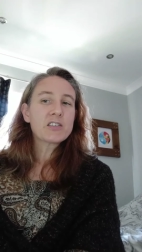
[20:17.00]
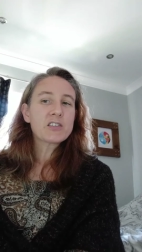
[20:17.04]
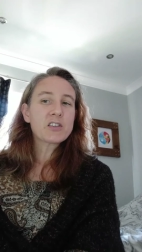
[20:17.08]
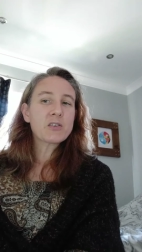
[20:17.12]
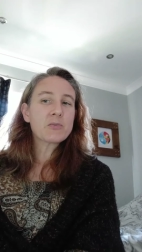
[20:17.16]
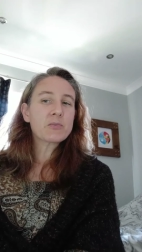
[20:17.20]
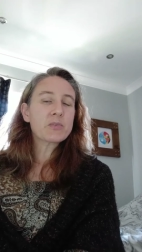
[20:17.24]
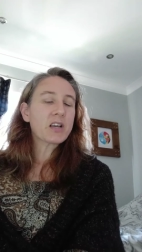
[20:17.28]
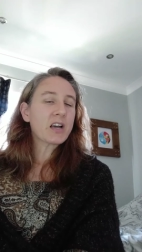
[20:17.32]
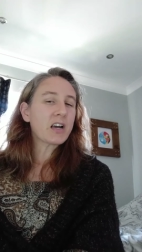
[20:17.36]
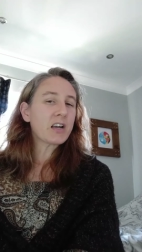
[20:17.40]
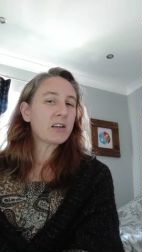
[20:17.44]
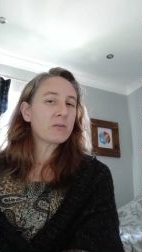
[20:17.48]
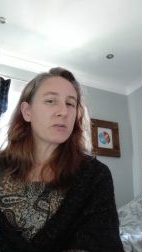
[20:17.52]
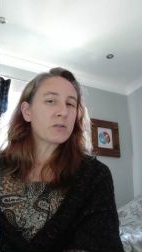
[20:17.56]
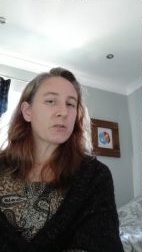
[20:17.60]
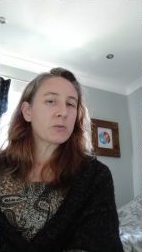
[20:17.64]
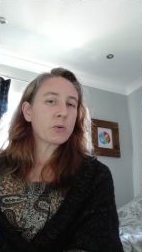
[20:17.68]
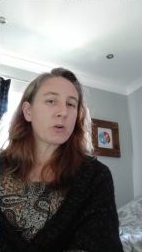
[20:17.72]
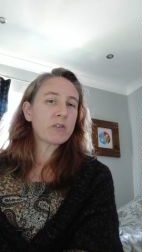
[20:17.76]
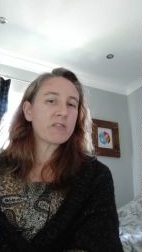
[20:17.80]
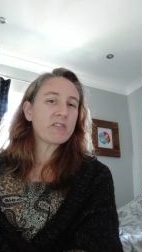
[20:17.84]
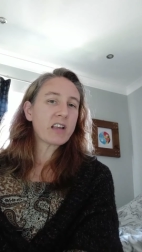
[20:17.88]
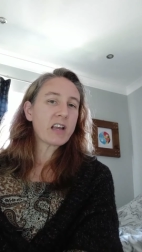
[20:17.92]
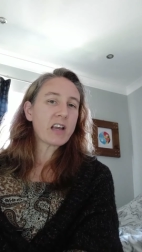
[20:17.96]

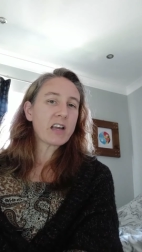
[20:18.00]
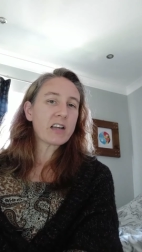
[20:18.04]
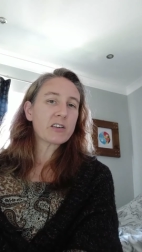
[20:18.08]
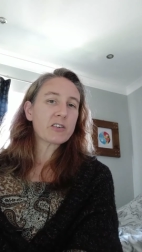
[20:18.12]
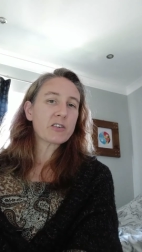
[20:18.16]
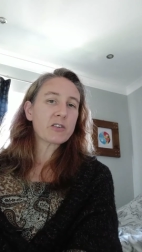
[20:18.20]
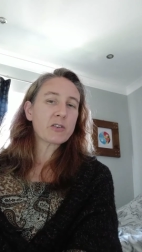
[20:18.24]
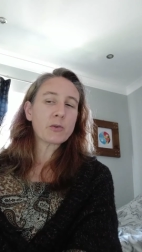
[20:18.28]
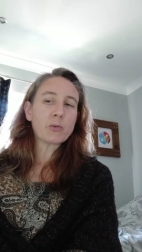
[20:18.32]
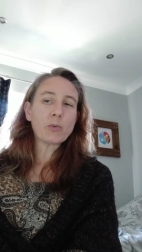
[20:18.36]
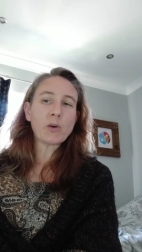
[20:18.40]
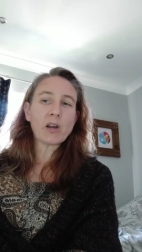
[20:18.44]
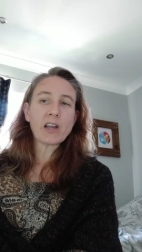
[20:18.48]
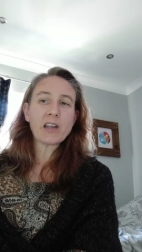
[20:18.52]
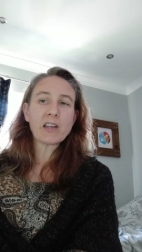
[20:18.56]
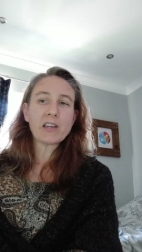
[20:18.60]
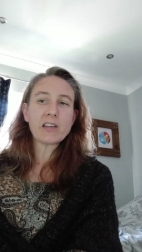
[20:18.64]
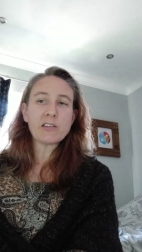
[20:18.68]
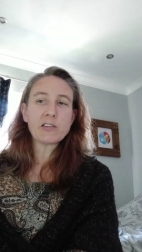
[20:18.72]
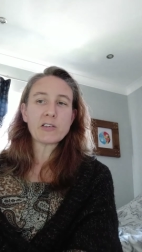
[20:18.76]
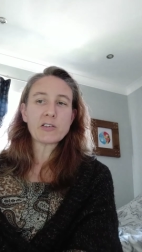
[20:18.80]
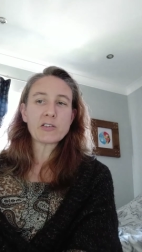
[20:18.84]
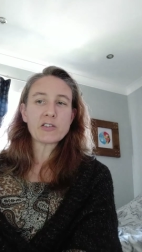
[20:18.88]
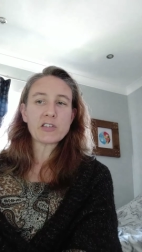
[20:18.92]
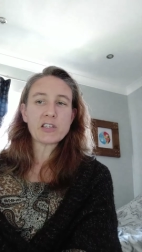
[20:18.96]
Sometimes we react the
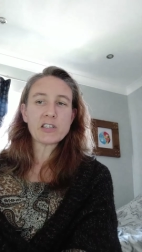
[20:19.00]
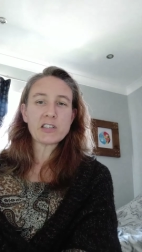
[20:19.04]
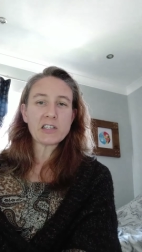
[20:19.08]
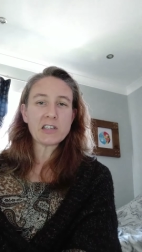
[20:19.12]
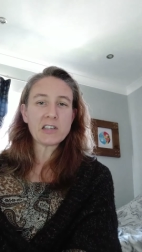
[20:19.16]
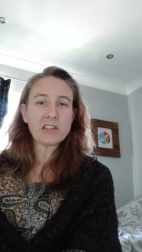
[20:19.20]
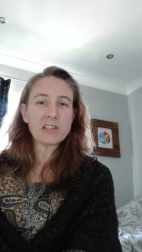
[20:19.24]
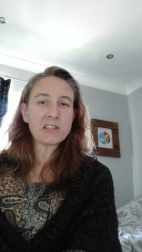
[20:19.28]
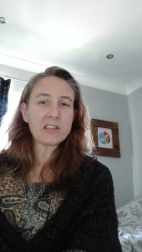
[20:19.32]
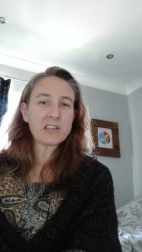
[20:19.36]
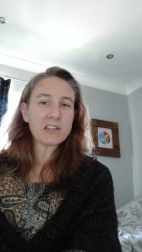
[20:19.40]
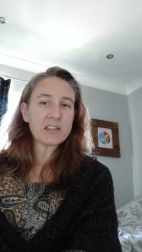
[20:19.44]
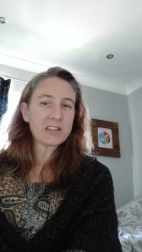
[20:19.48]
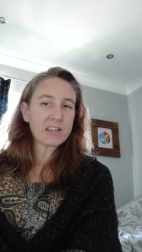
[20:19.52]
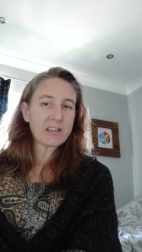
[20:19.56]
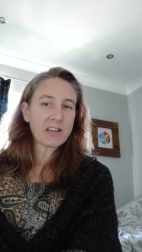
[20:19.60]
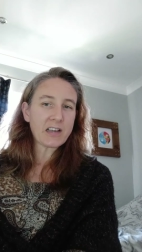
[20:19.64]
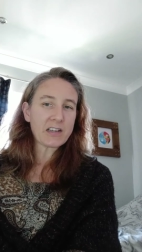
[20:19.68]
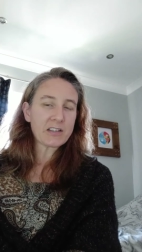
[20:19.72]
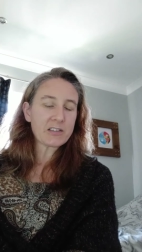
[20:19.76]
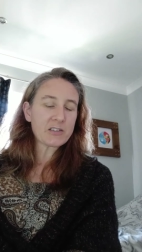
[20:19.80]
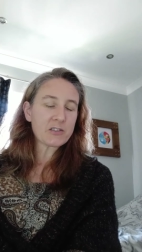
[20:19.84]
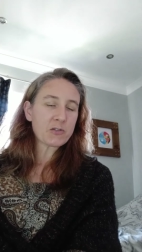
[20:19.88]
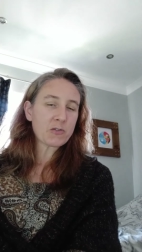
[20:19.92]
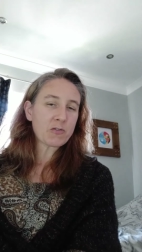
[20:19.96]
way the city did in
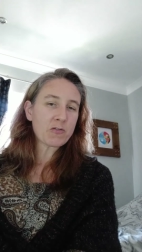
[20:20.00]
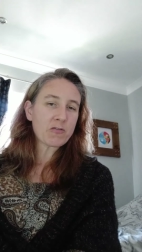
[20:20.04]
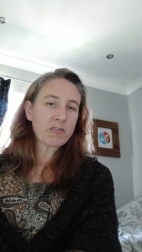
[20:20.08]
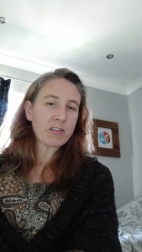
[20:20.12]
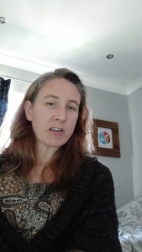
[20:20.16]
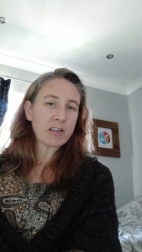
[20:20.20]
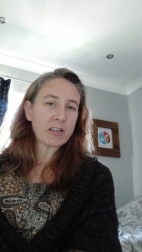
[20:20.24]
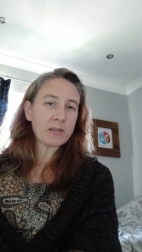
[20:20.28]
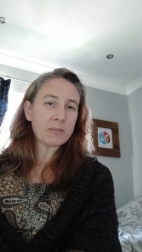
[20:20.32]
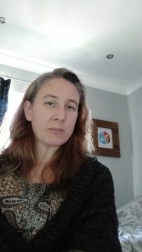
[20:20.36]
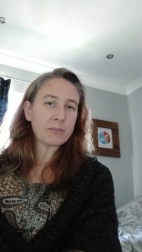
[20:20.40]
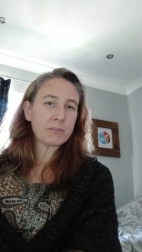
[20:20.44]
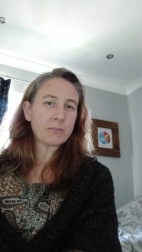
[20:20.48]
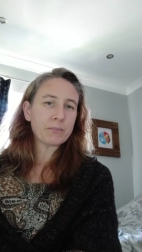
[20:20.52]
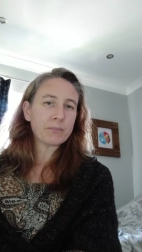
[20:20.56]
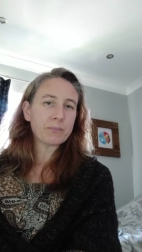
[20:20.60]
our story.